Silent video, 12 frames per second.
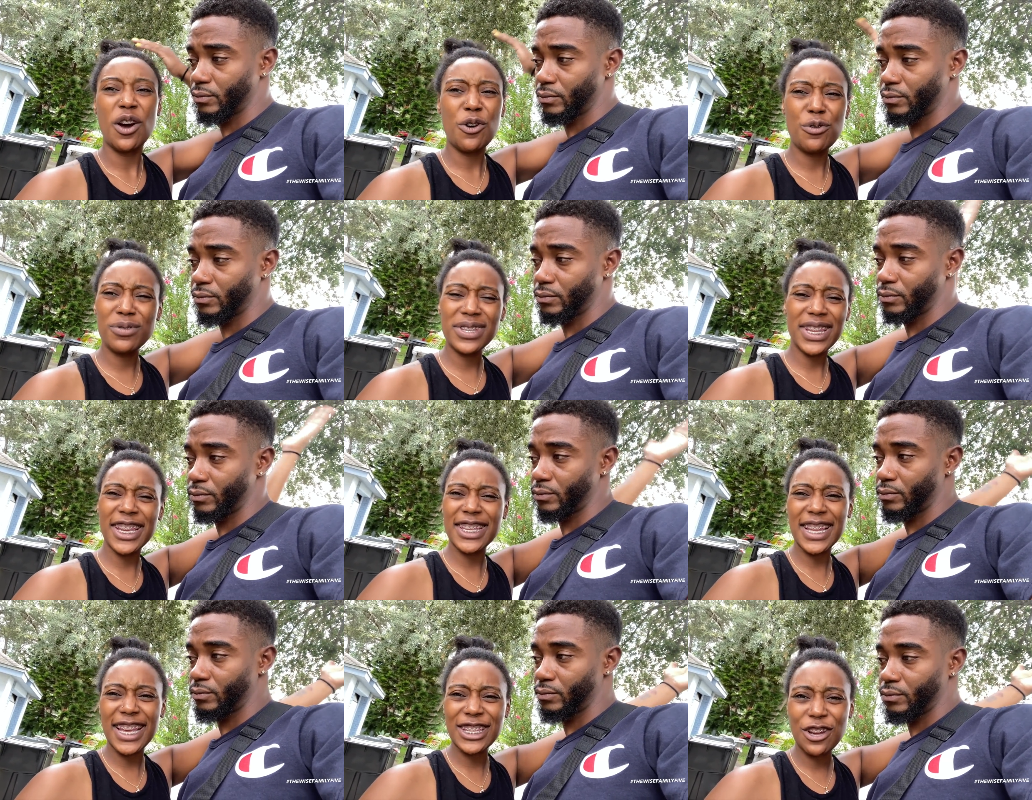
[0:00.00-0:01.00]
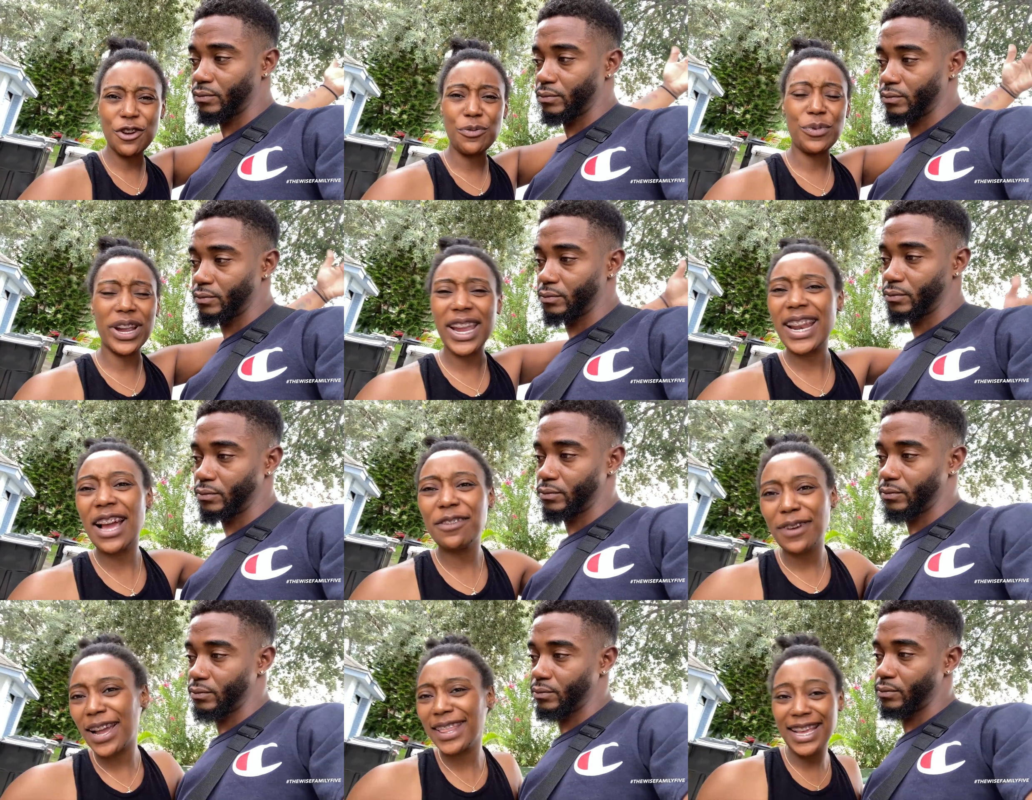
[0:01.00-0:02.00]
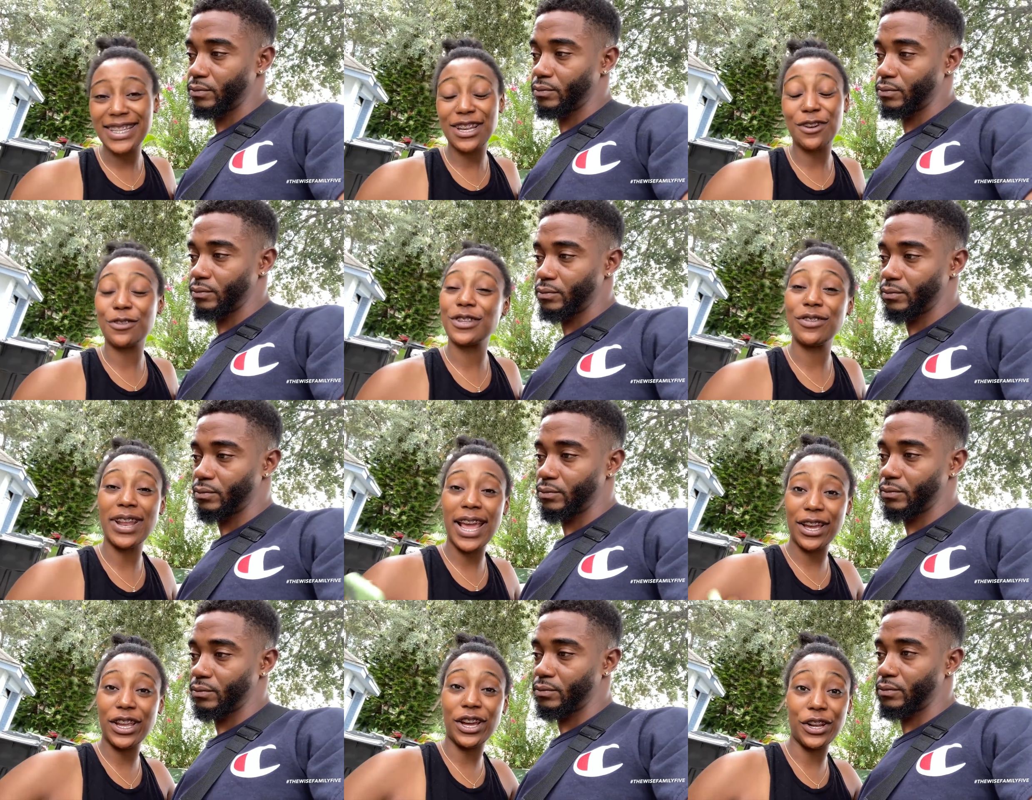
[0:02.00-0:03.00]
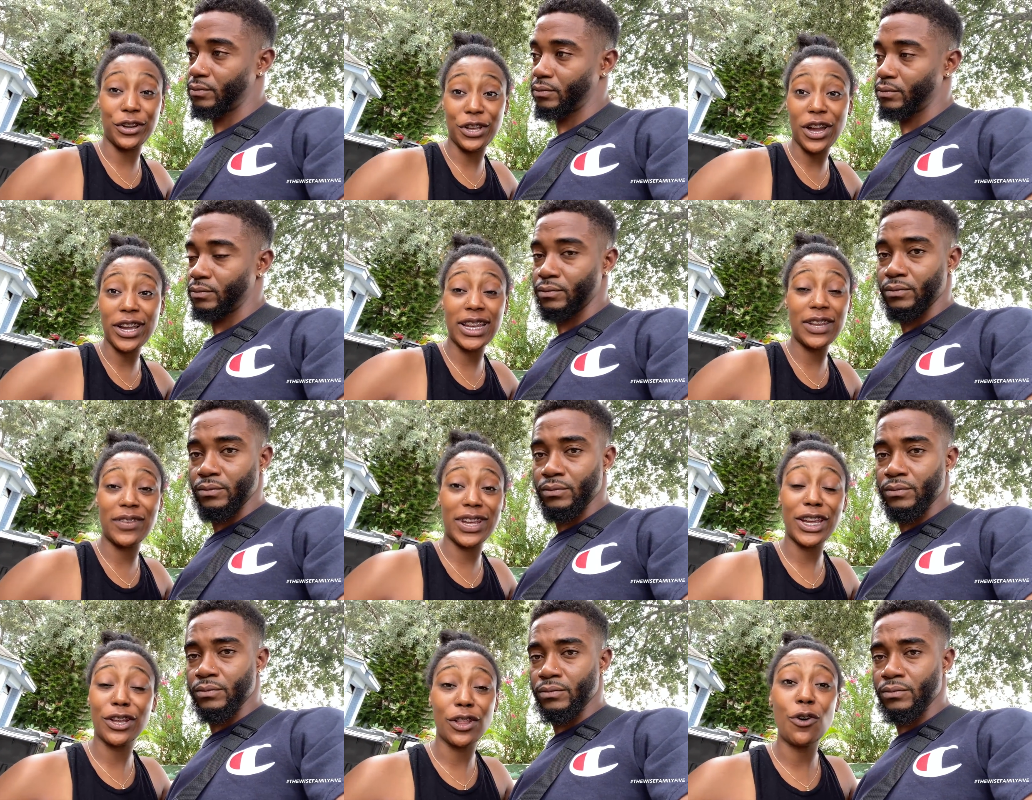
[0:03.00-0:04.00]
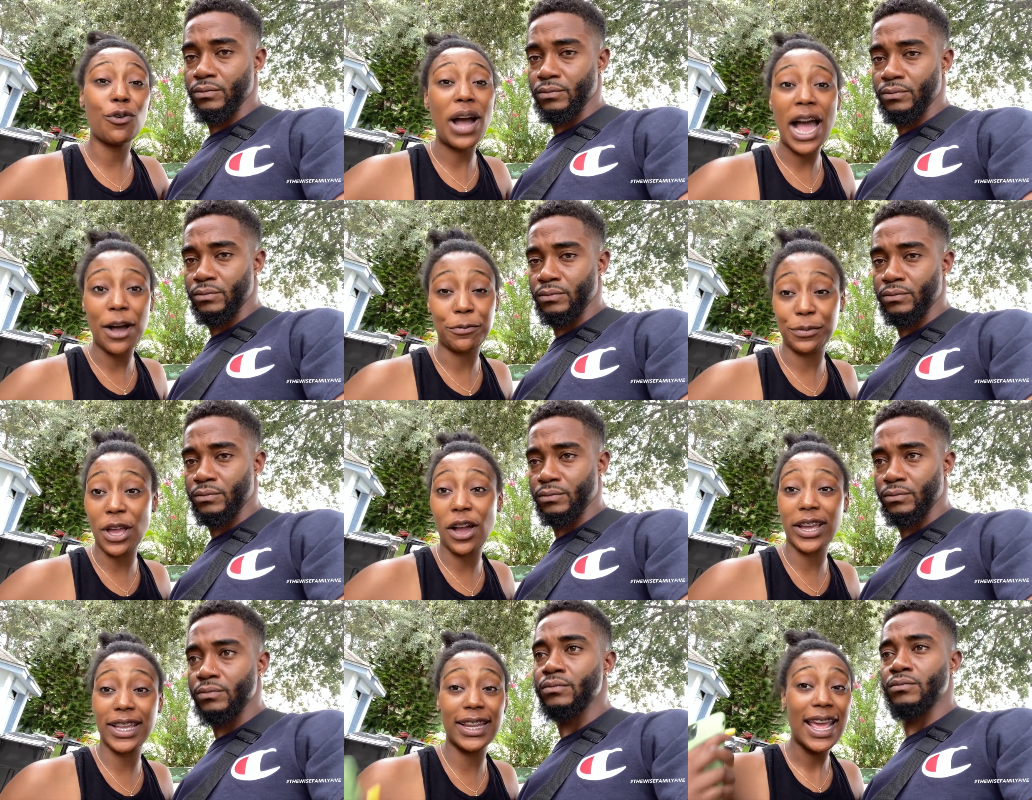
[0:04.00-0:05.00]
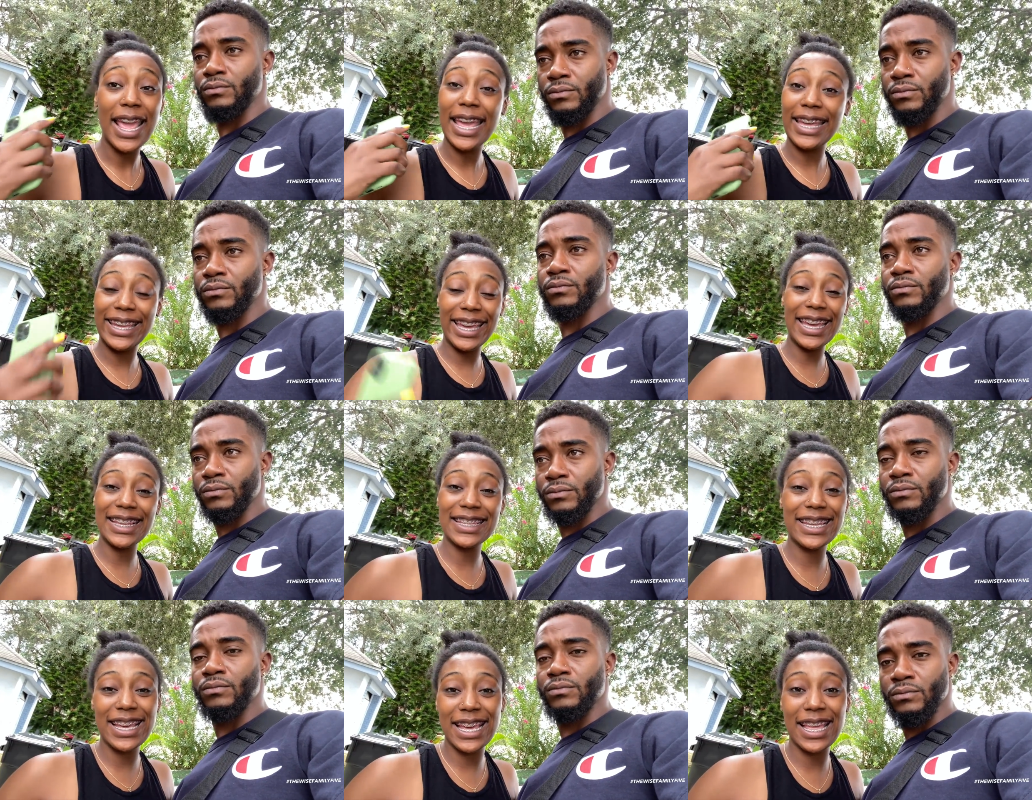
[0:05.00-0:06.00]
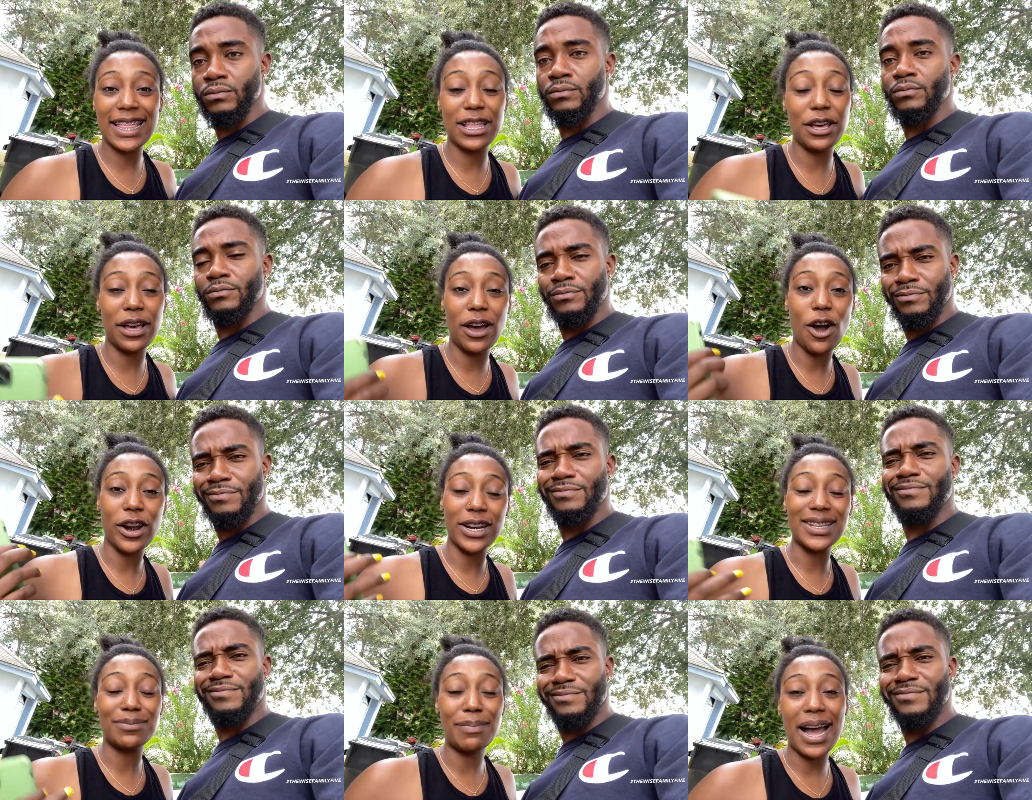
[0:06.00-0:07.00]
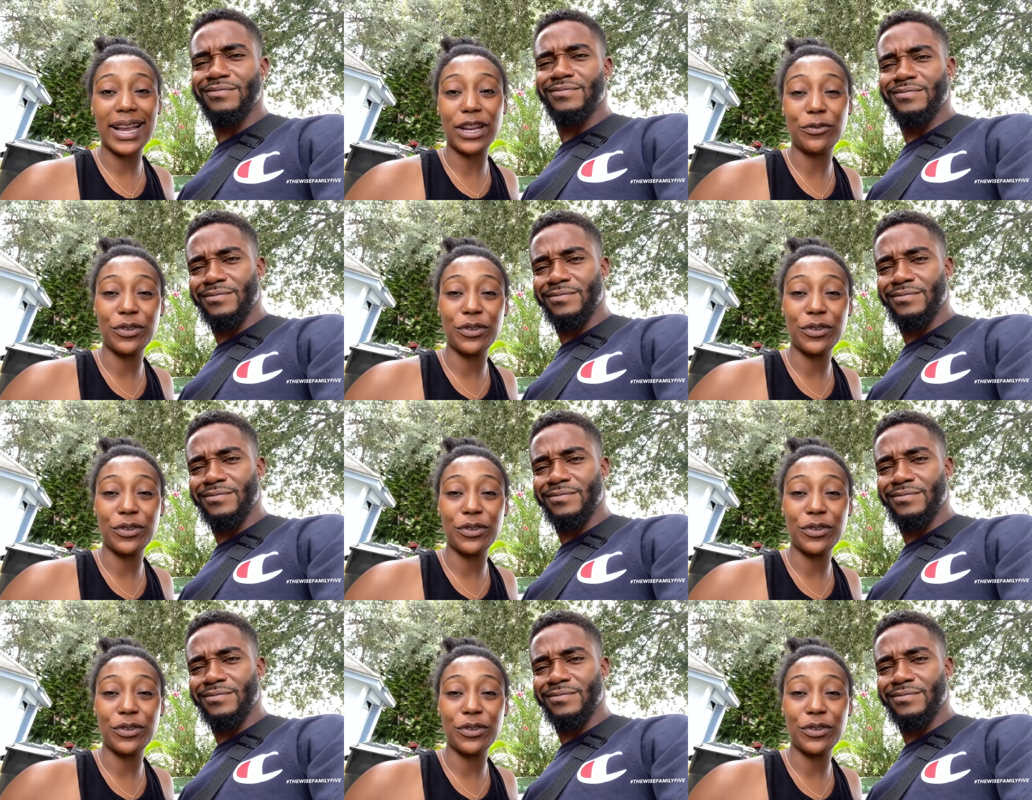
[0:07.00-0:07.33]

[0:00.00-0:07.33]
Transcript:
Speaker 1: who sings that song where can i find that song so now y'all know y'all can even hear the whole album y'all can get into the artist's mind mm -hmm.